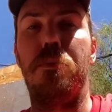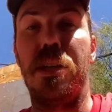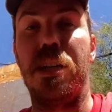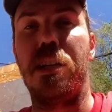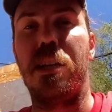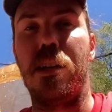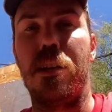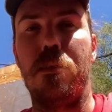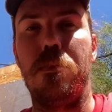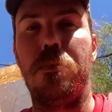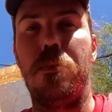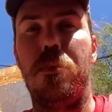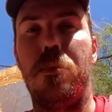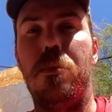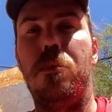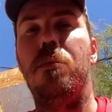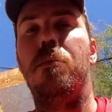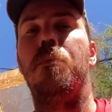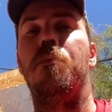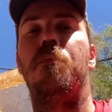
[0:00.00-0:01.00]
be
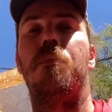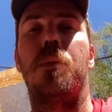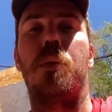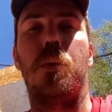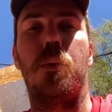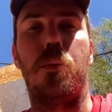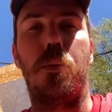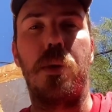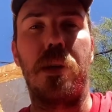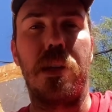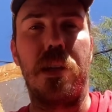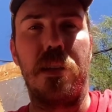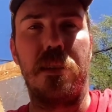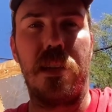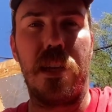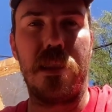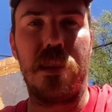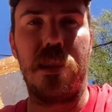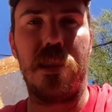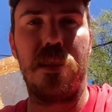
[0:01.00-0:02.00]
careful we're gonna
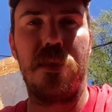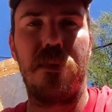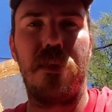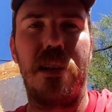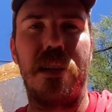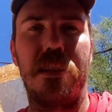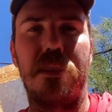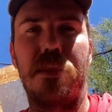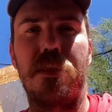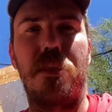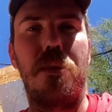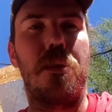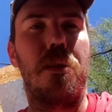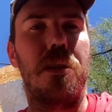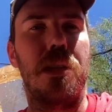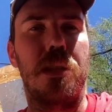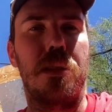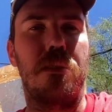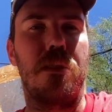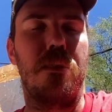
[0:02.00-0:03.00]
let this run its
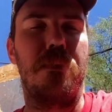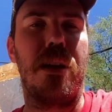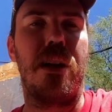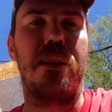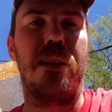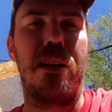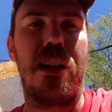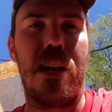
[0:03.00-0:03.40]
course for about an